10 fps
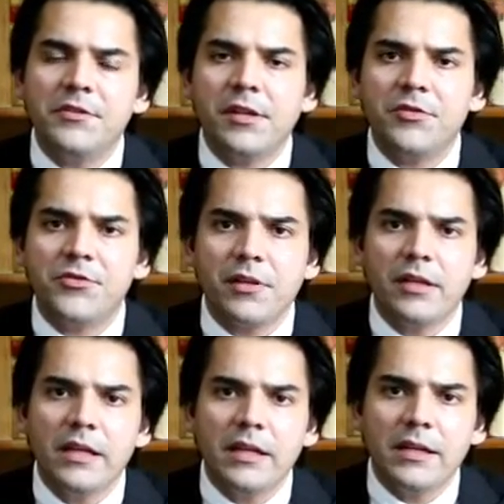the
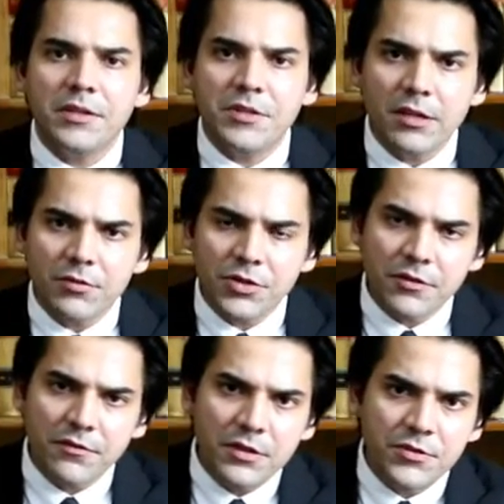essential
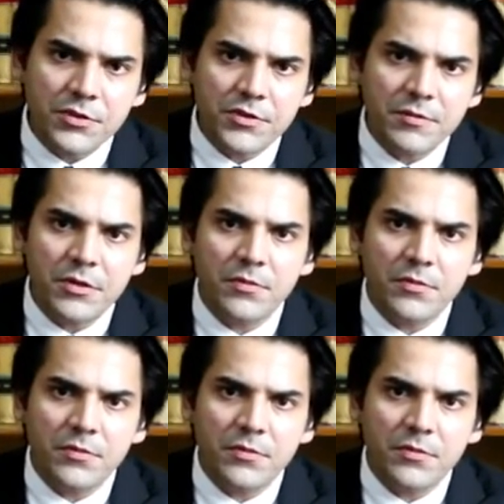distinguishing features in